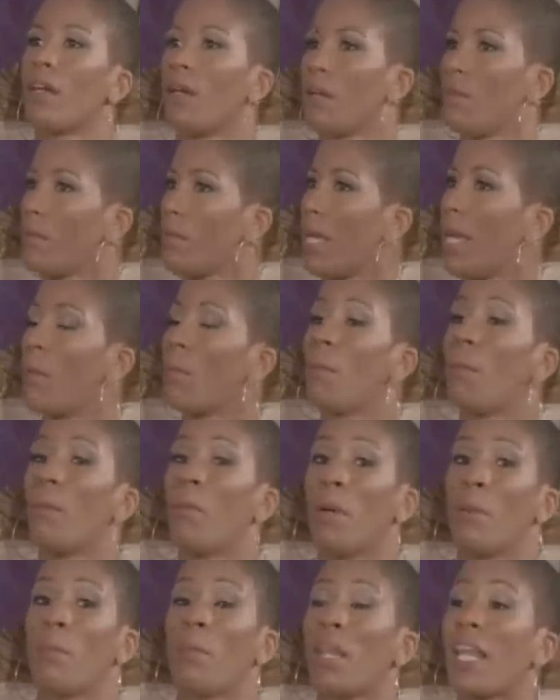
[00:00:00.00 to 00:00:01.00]
Yep.
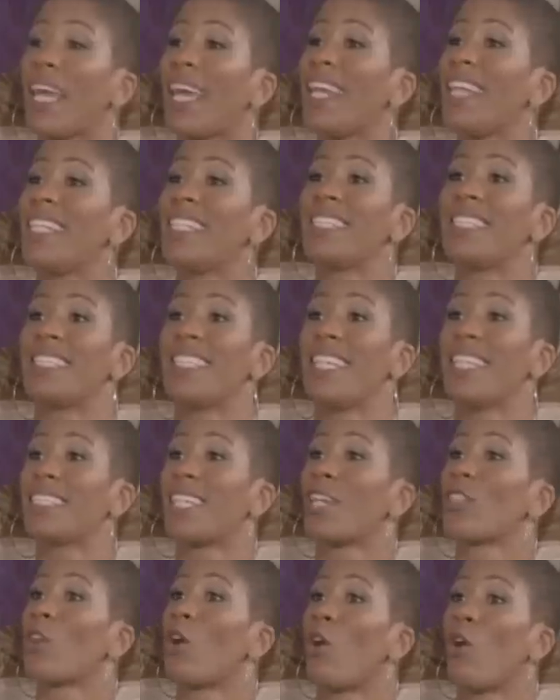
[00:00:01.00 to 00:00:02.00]
But planting seeds,
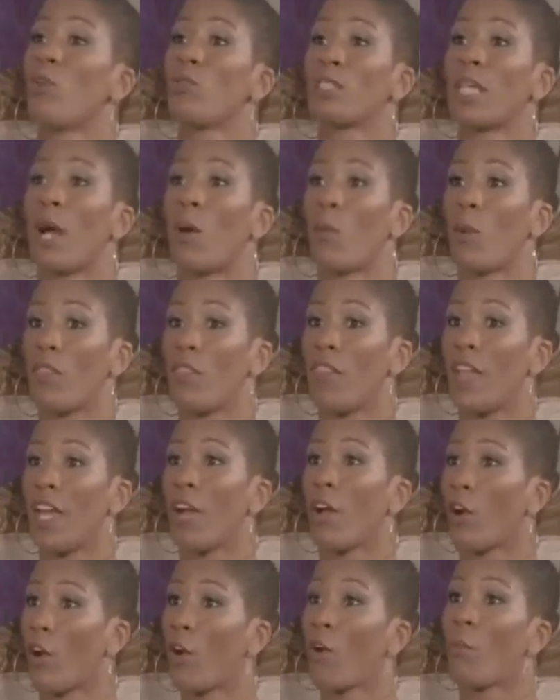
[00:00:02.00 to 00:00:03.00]
like, the whole time we're
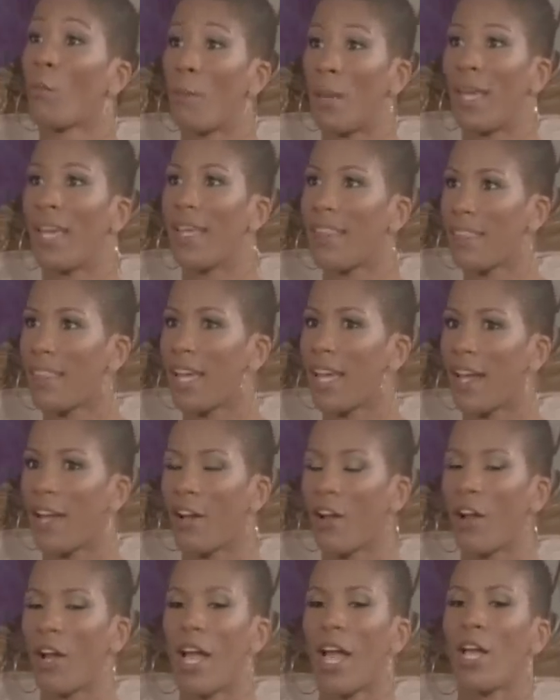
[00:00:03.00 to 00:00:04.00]
there, her being
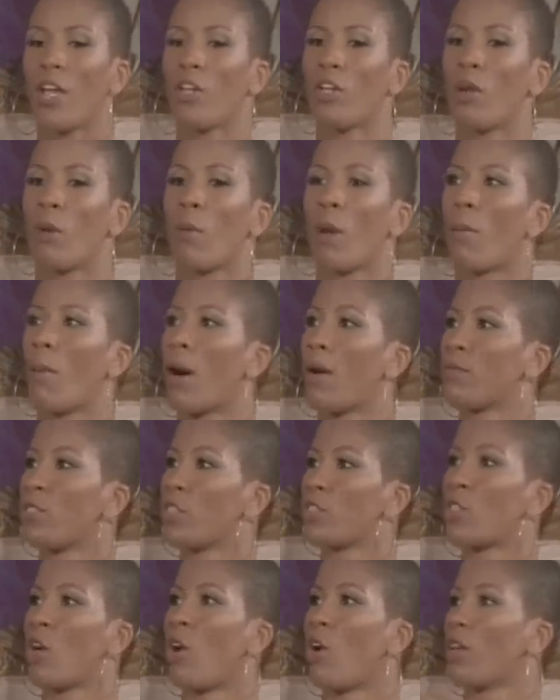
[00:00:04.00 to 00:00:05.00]
there, you know, my mom's
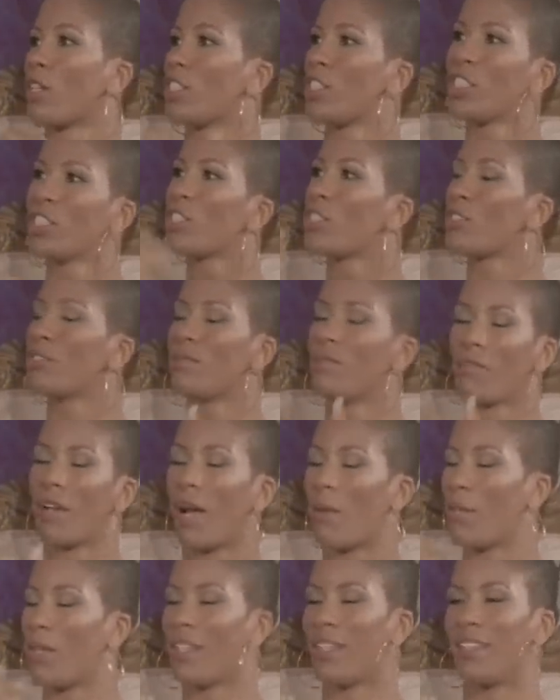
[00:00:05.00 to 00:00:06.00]
just talking. She's just,
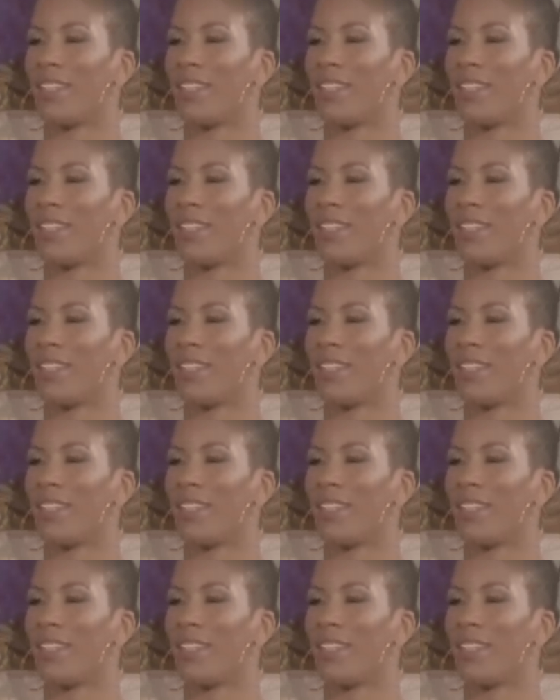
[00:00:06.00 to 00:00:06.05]
I mean,